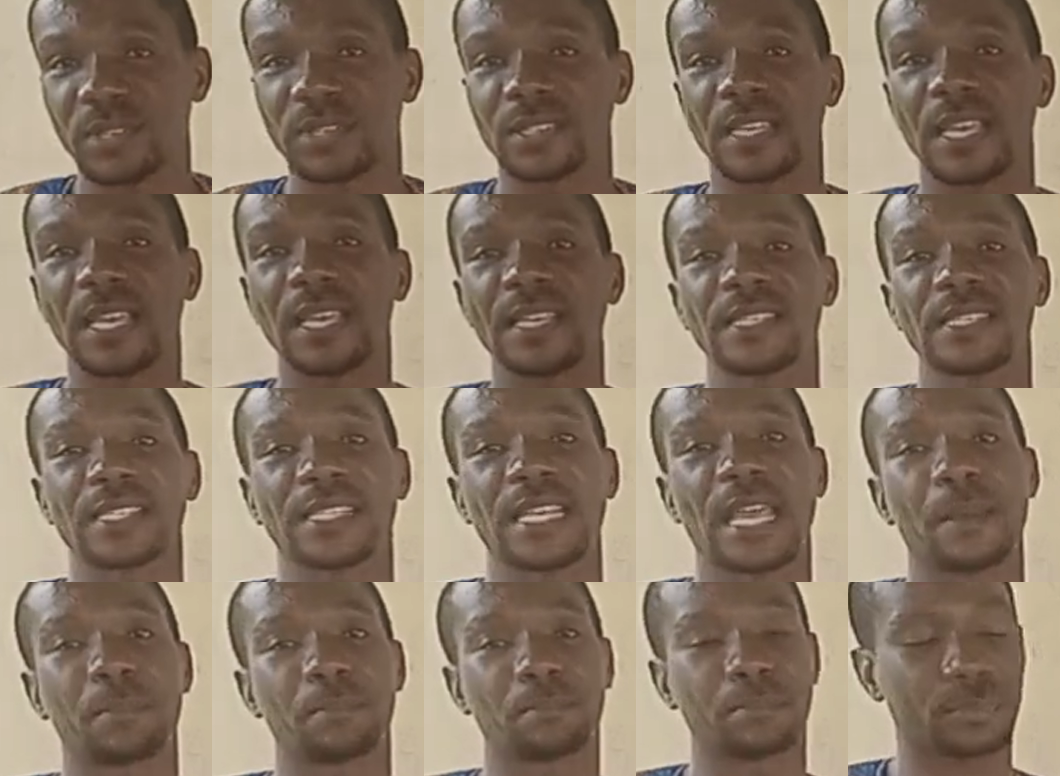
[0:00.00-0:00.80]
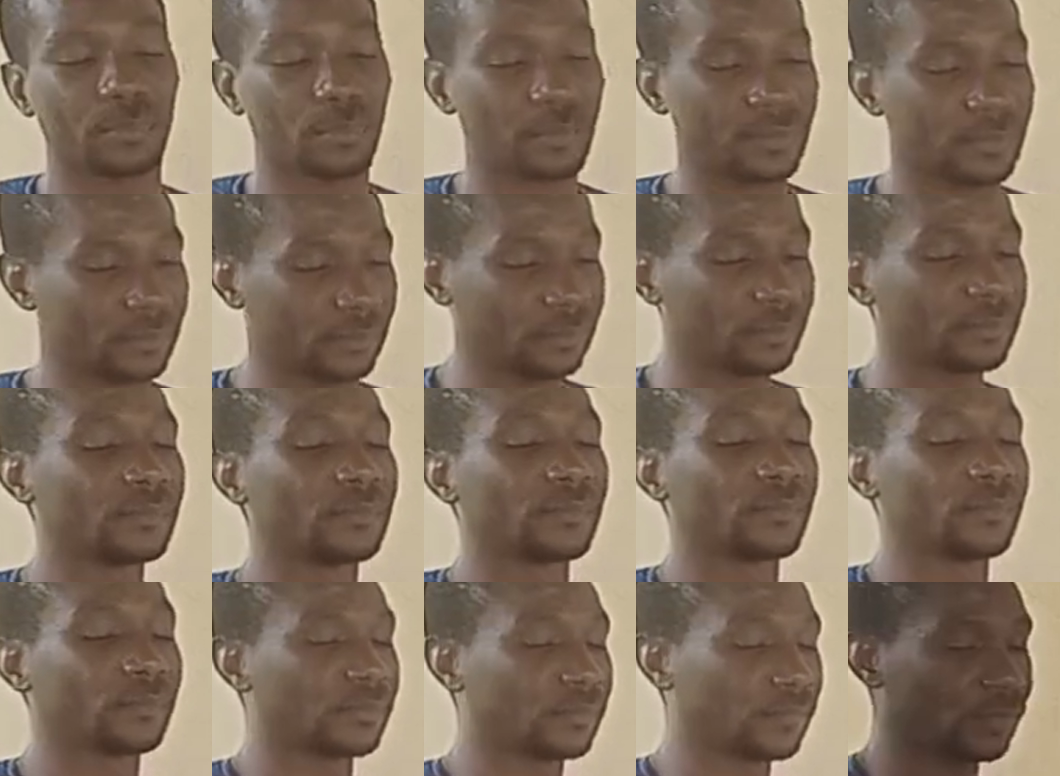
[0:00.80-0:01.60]
will say steps.
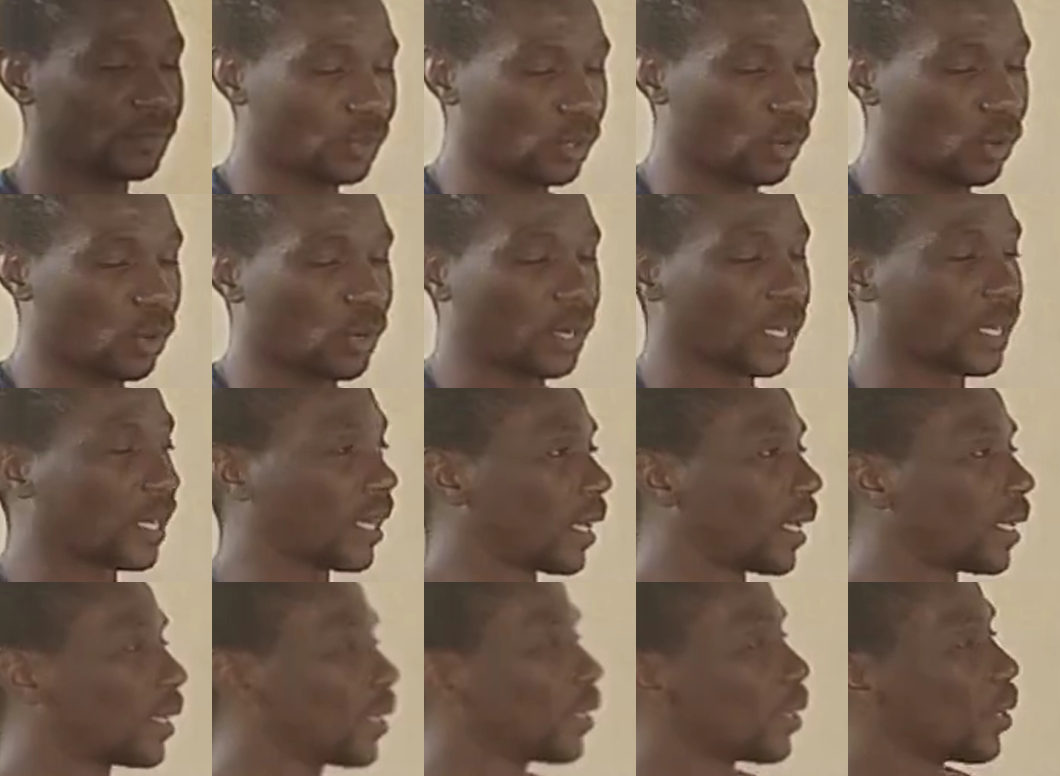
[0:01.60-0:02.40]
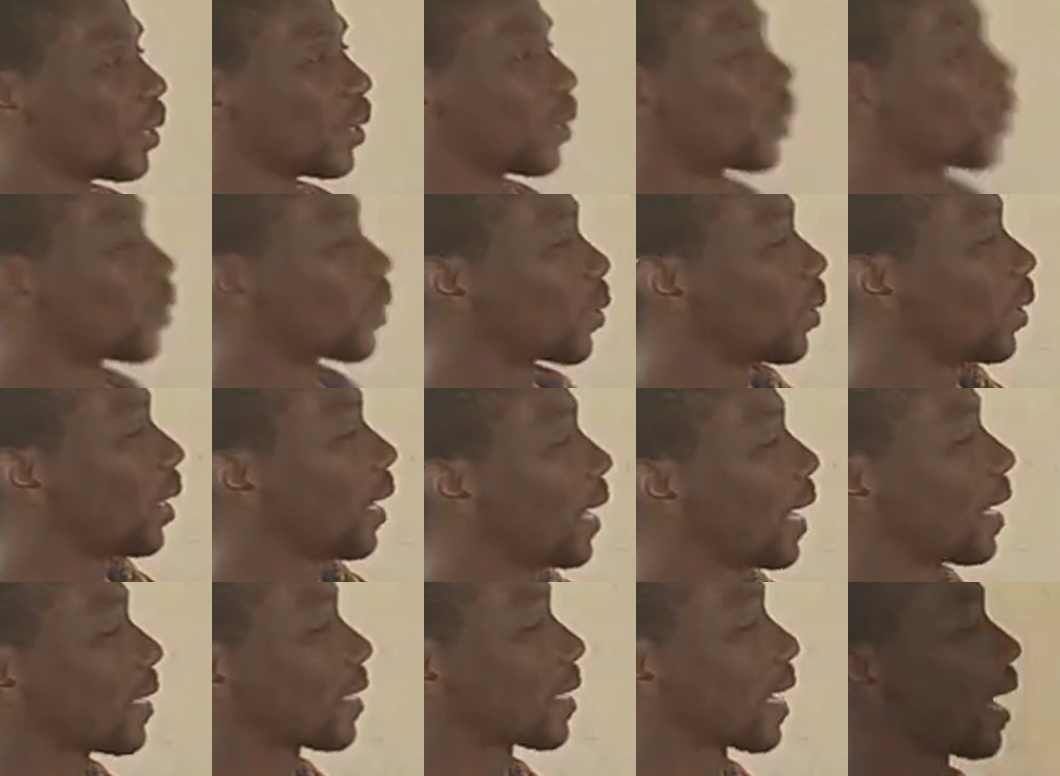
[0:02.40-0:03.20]
Okay, so
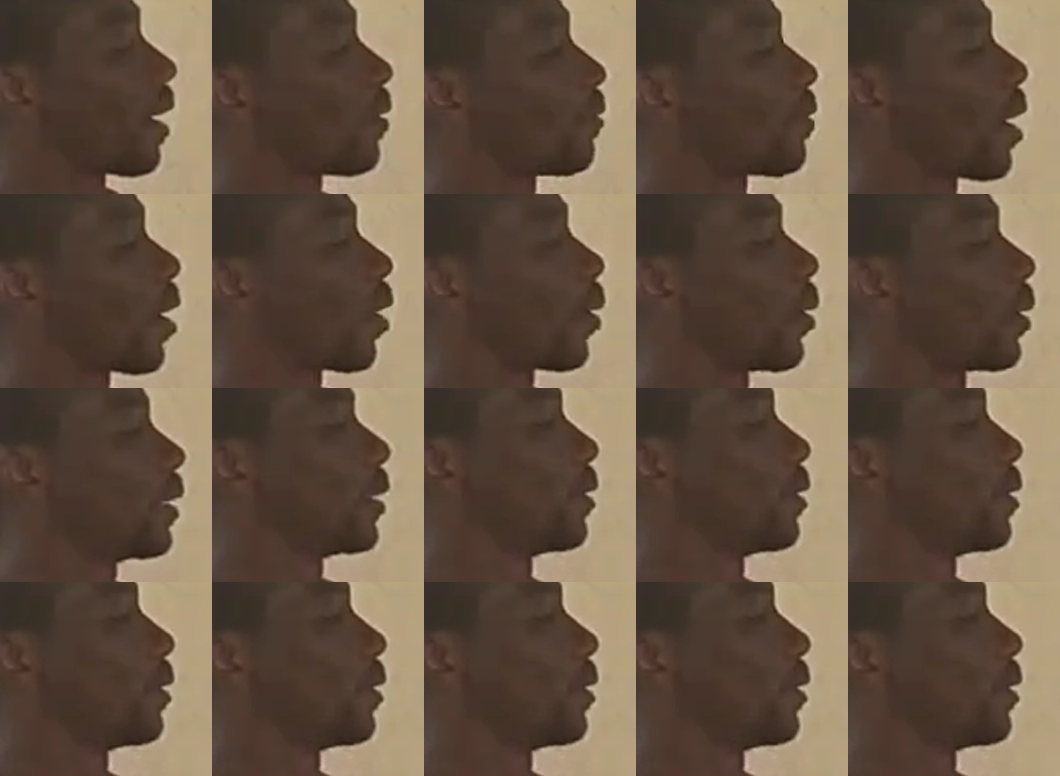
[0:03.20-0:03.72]
let's have our